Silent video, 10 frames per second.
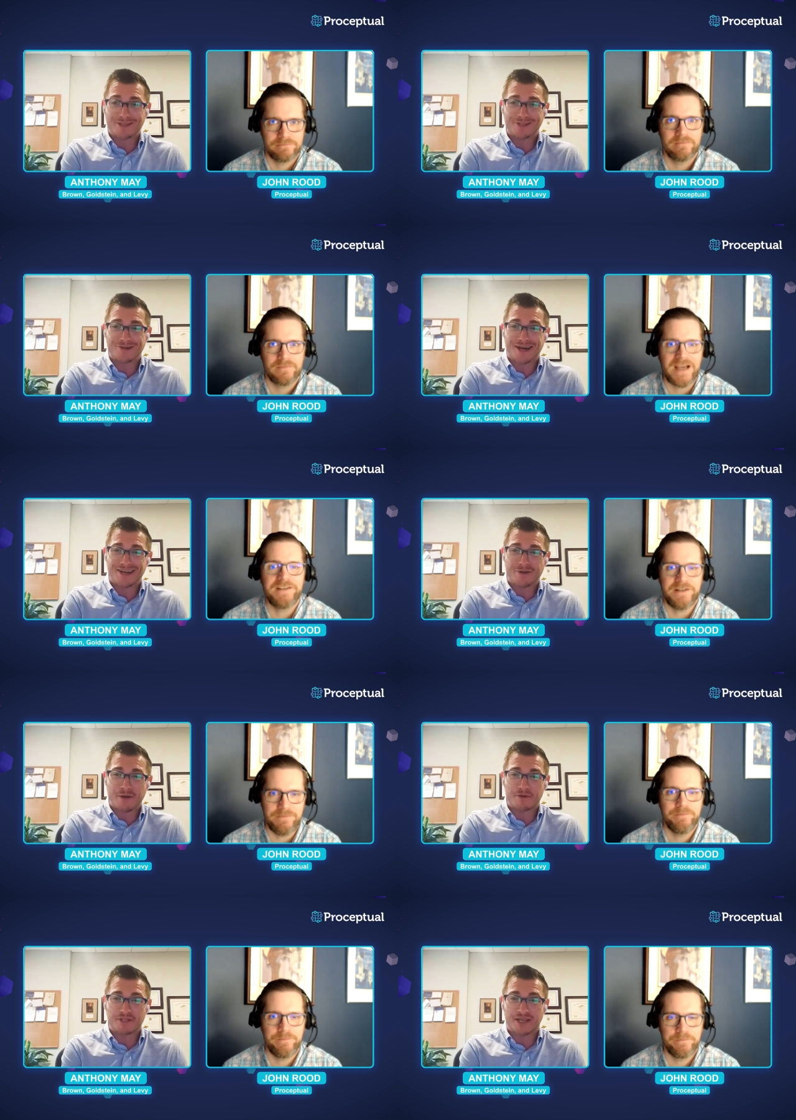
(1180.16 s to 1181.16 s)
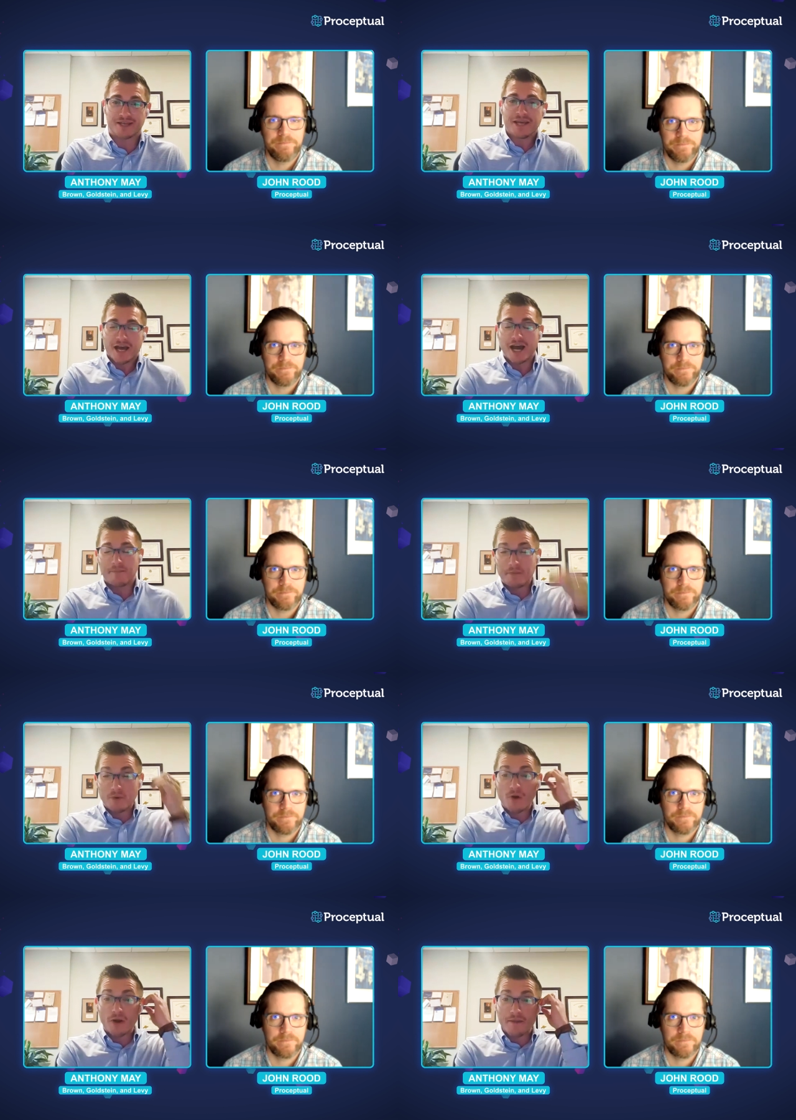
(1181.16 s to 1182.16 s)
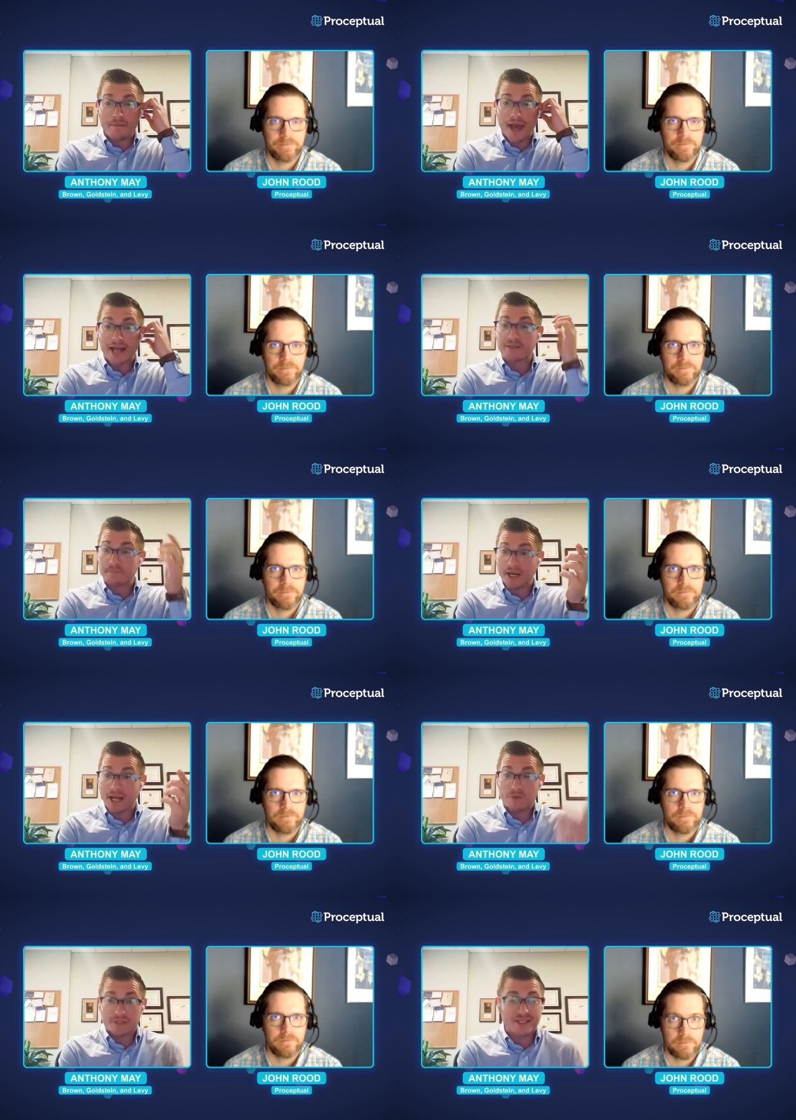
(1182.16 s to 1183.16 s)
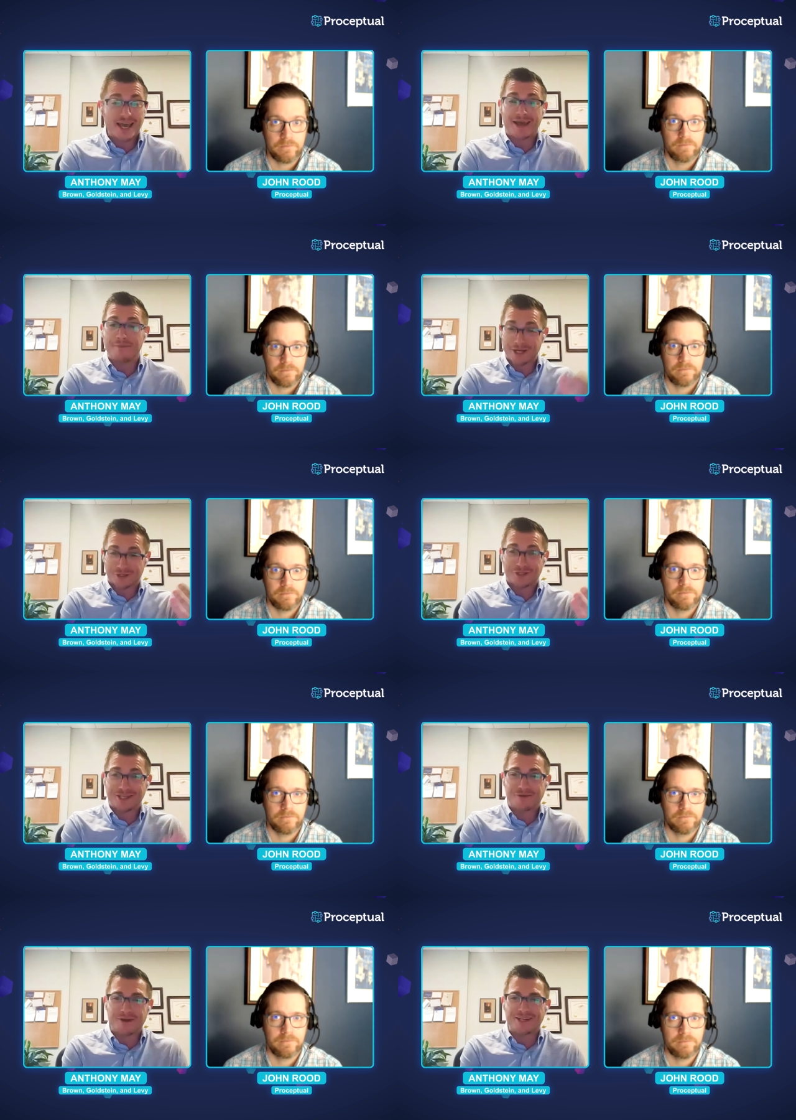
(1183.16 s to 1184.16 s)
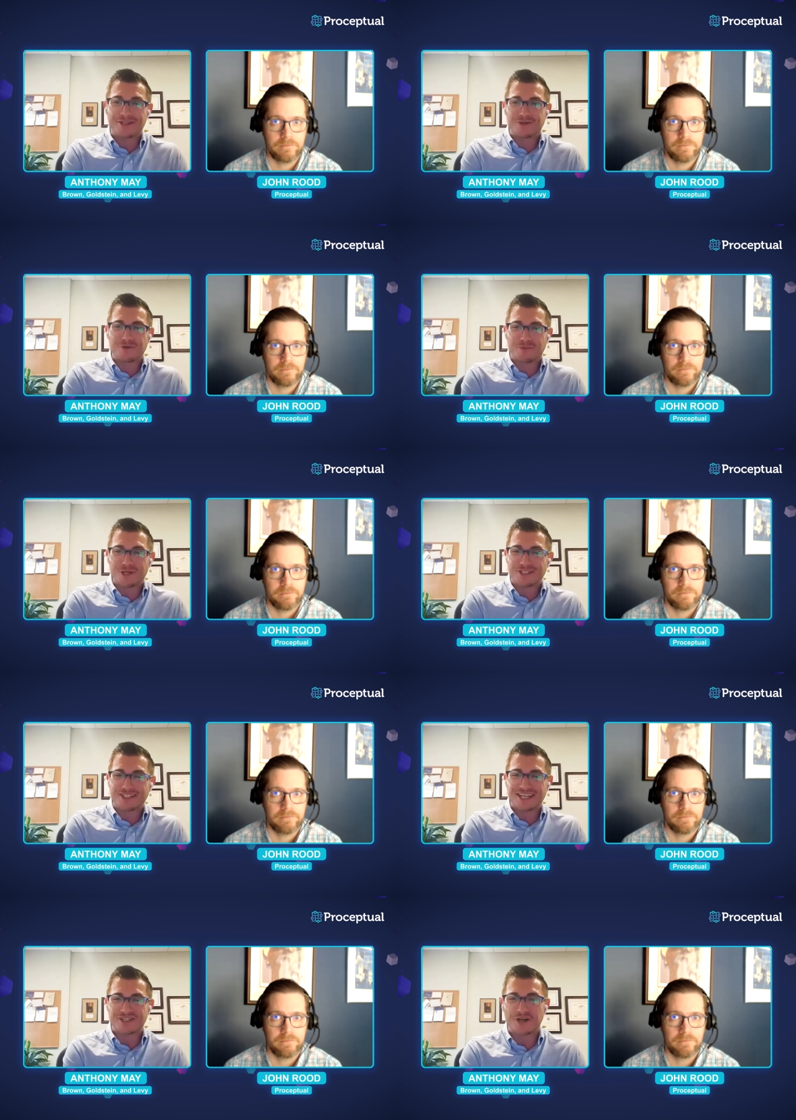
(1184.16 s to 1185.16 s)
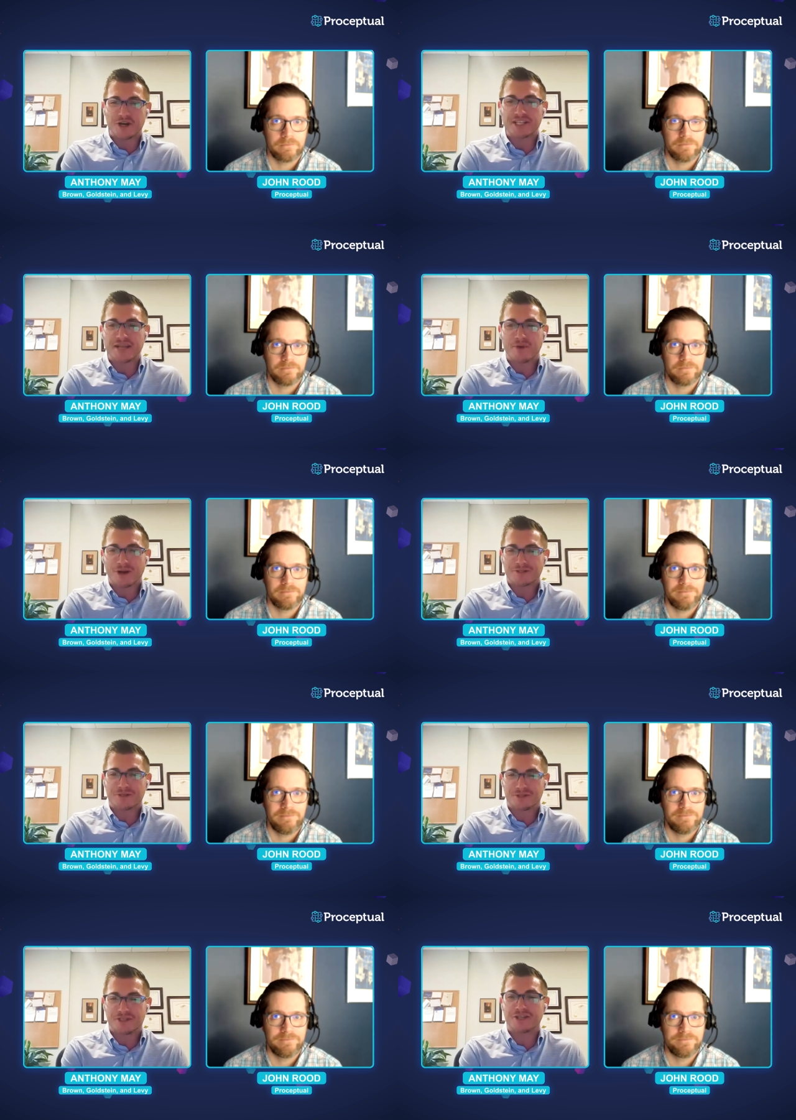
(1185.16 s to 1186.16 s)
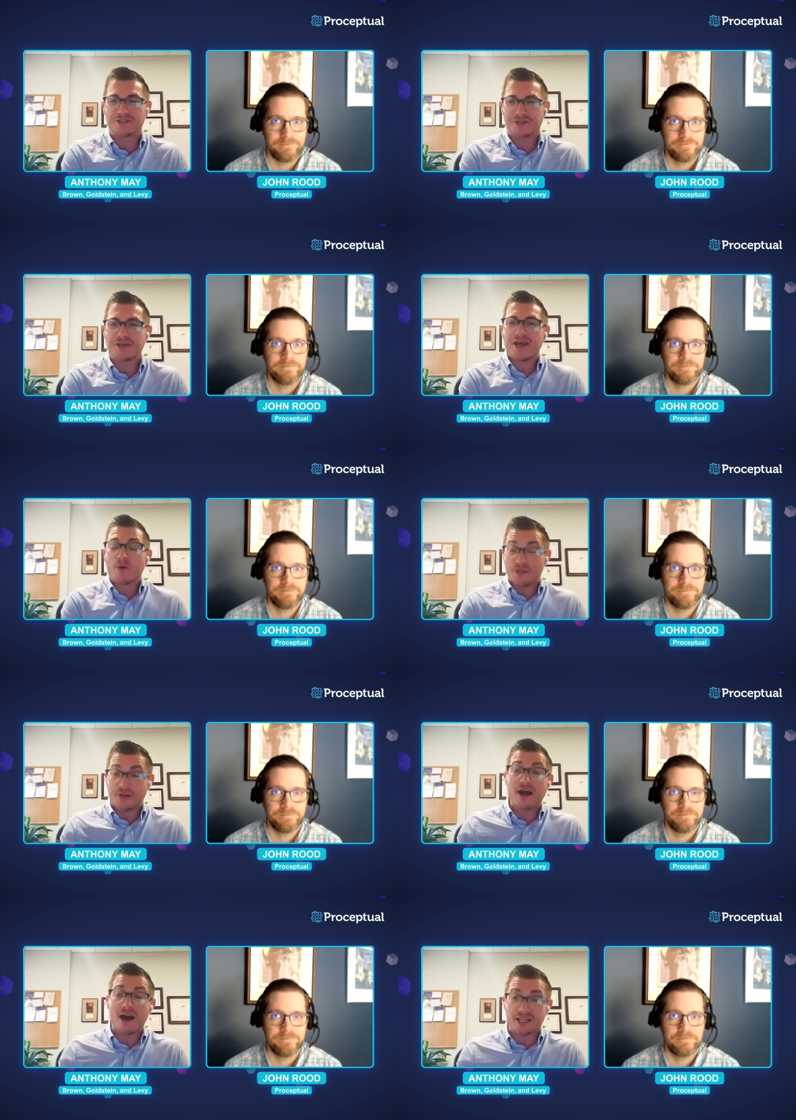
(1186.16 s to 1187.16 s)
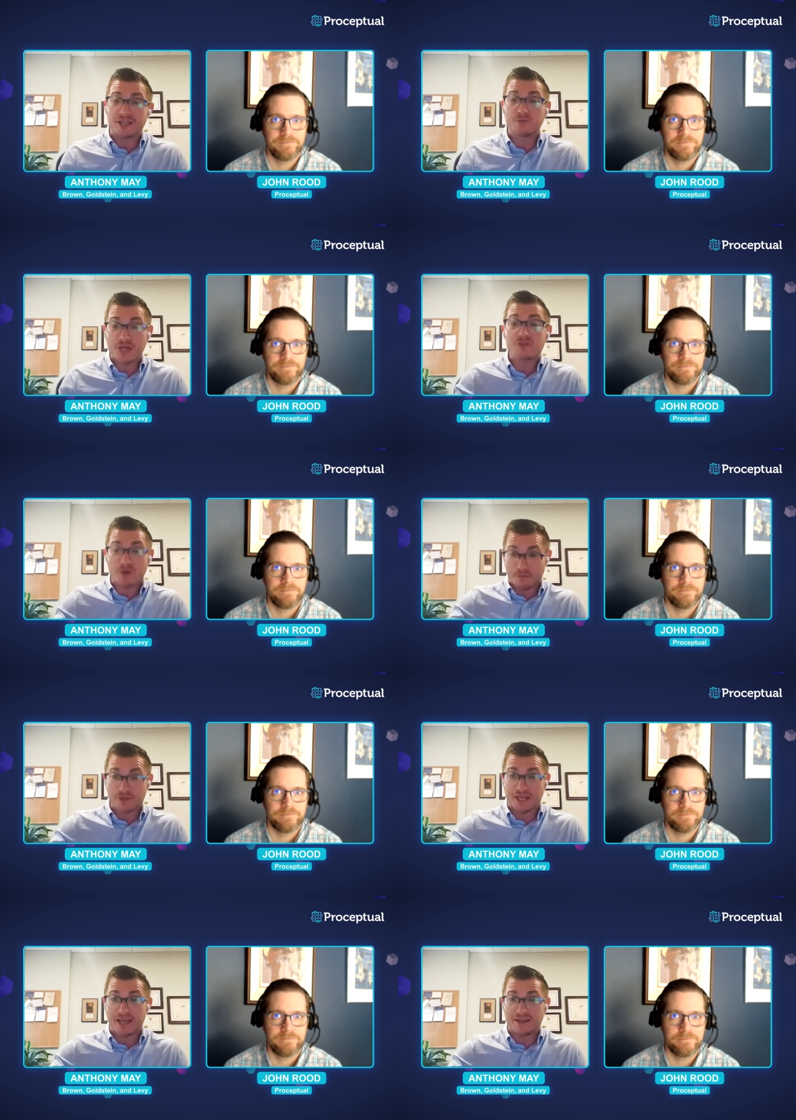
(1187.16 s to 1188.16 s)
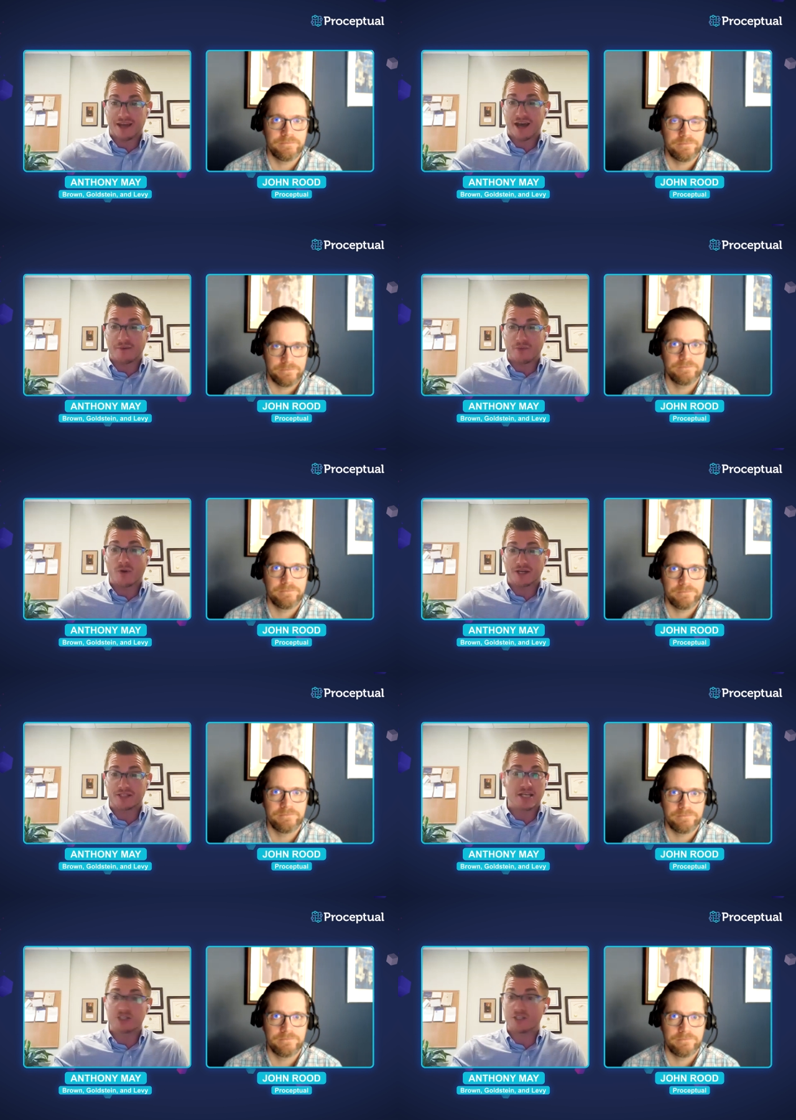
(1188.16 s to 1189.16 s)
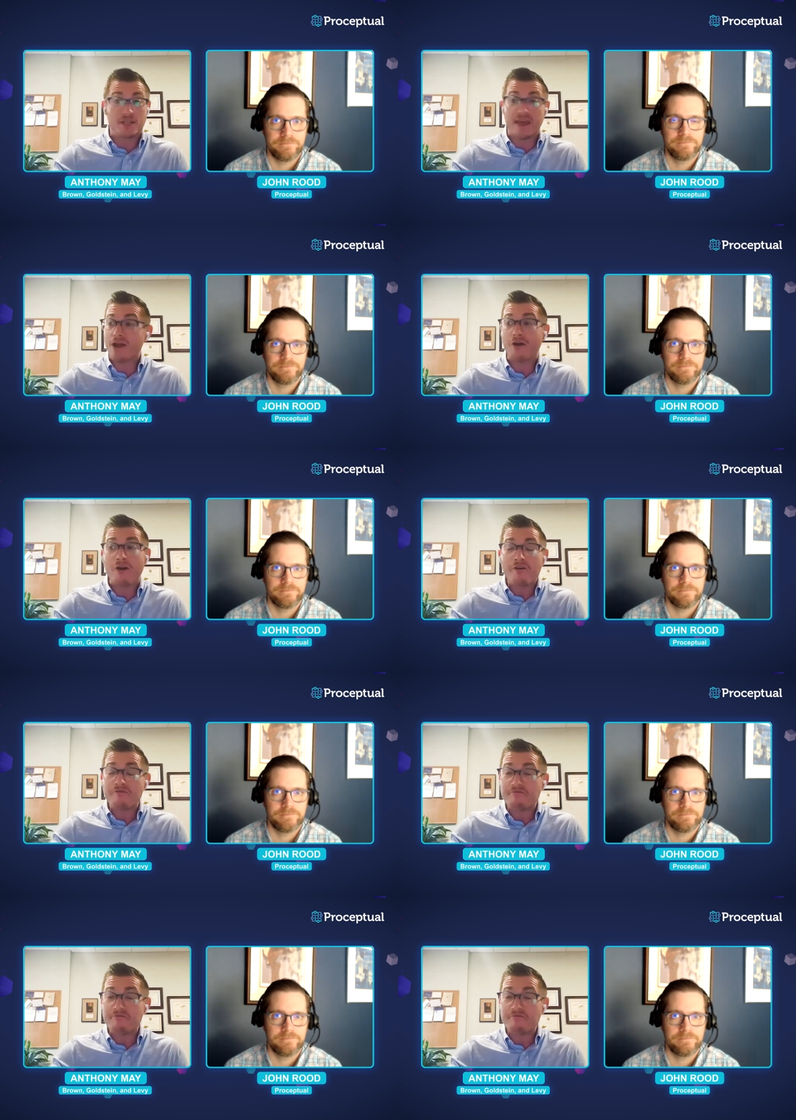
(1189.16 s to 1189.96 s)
Speaker 1: right so gotcha. i represent uh, people who are impacted but i will say i'm actually getting ready to do a presentation in our state bar association with a colleague who does represent um, organizations and they are